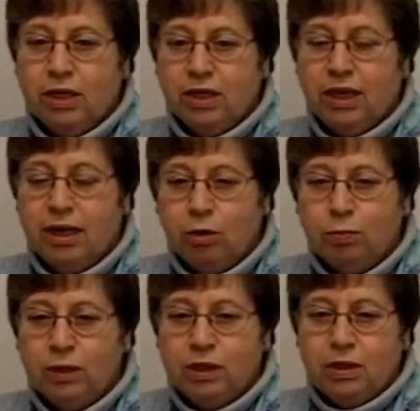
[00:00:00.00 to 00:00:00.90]
They can
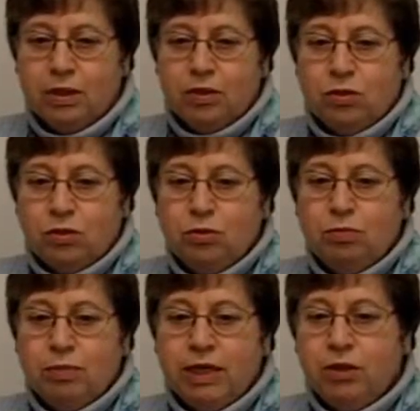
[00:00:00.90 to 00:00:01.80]
help
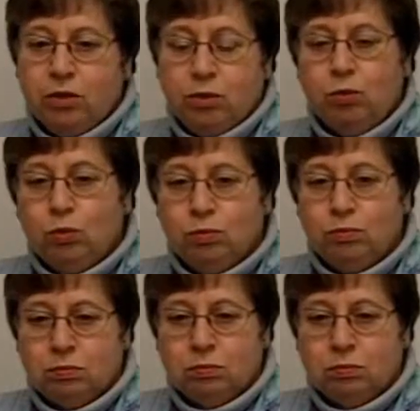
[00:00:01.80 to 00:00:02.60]
to make you,